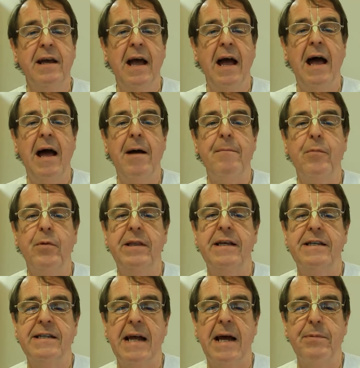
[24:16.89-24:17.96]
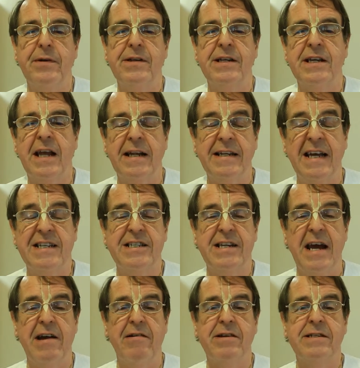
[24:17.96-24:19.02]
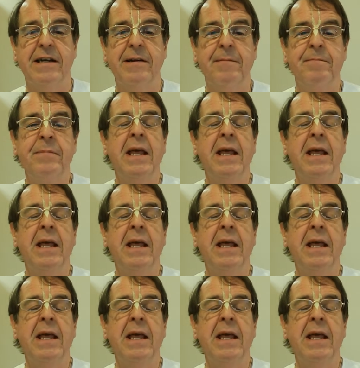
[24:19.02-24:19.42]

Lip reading: with this type of dexterity,